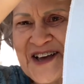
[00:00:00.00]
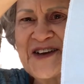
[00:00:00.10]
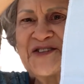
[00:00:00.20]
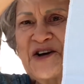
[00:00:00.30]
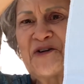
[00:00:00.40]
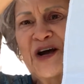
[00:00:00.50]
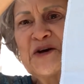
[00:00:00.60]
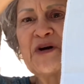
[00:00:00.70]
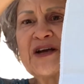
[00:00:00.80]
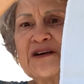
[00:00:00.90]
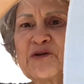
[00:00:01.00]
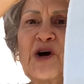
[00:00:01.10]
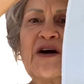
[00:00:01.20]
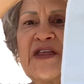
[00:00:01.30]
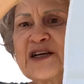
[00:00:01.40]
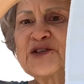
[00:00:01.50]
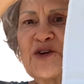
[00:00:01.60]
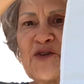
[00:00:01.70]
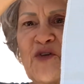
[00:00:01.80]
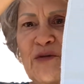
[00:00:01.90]
So anyway, you'll have that to
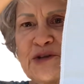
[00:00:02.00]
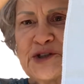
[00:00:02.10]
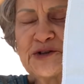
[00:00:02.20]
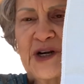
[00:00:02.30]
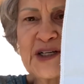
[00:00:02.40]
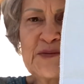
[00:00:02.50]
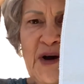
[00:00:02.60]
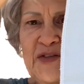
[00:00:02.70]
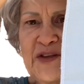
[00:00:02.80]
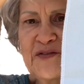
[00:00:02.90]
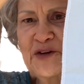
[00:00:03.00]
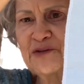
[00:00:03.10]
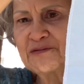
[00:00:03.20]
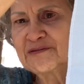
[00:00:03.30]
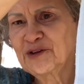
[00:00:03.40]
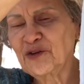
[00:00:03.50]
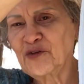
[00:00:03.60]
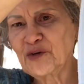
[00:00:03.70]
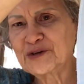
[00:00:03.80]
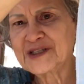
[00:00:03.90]
look forward to next month if you look
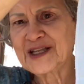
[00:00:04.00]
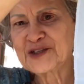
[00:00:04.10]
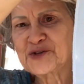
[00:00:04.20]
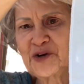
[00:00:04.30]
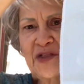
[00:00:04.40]
forward to that sort